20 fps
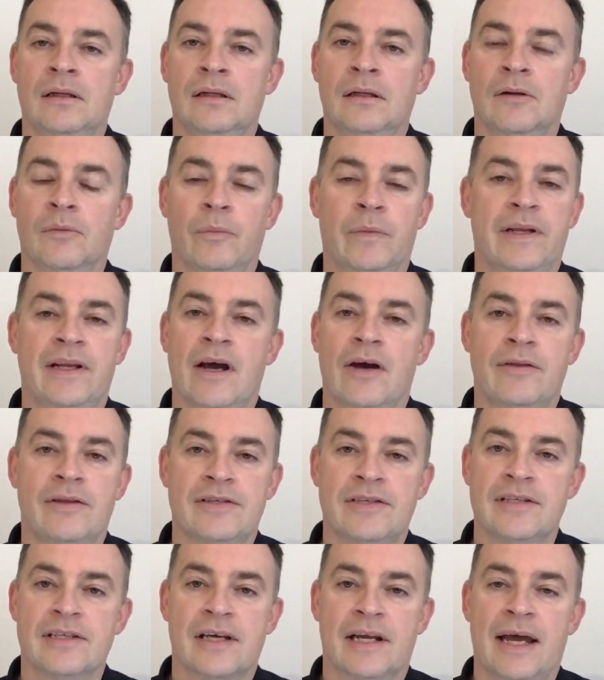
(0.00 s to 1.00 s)
We know
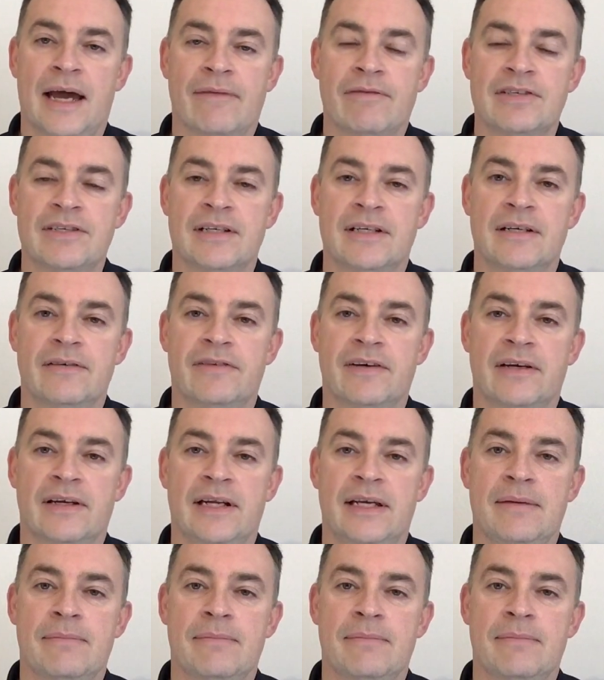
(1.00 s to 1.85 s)
this is going to have a significant